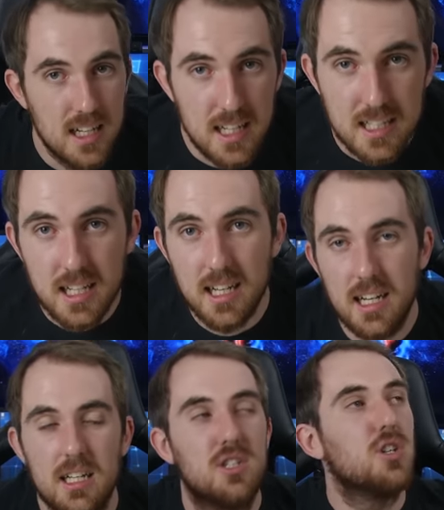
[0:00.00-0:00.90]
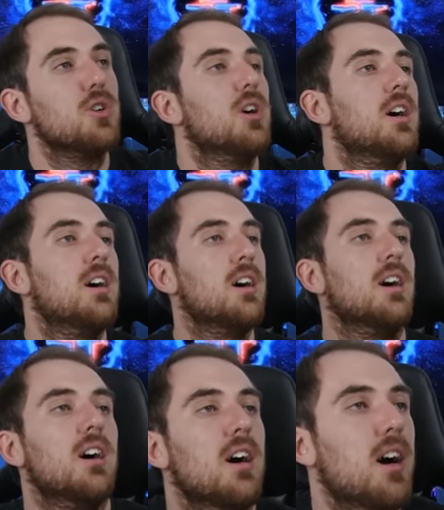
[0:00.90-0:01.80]
let's get into
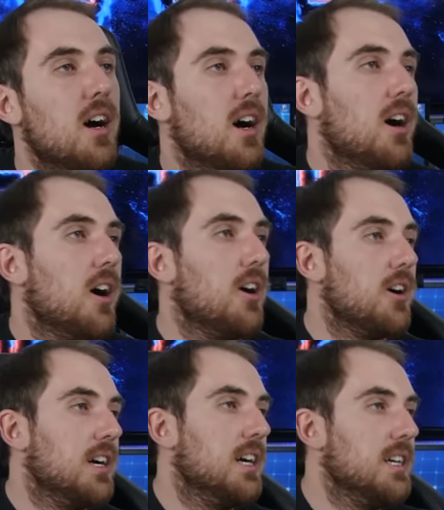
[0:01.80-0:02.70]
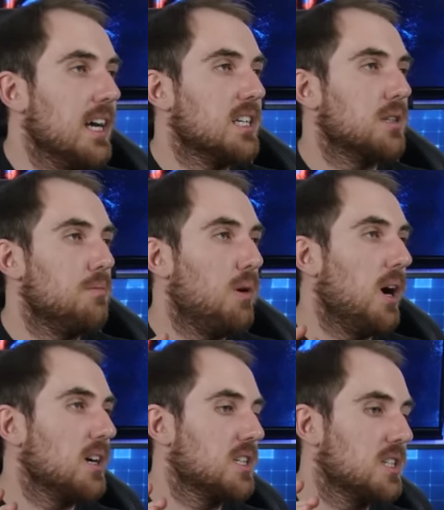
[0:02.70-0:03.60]
our next
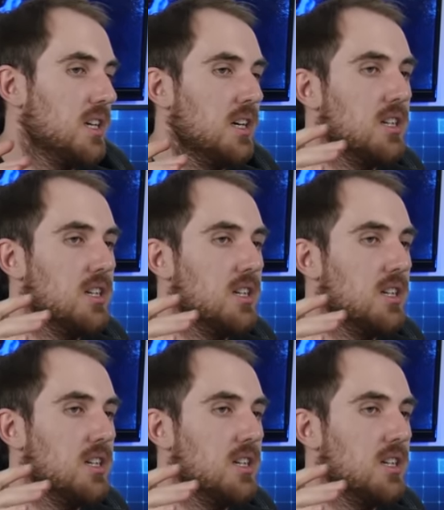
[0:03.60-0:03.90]
box.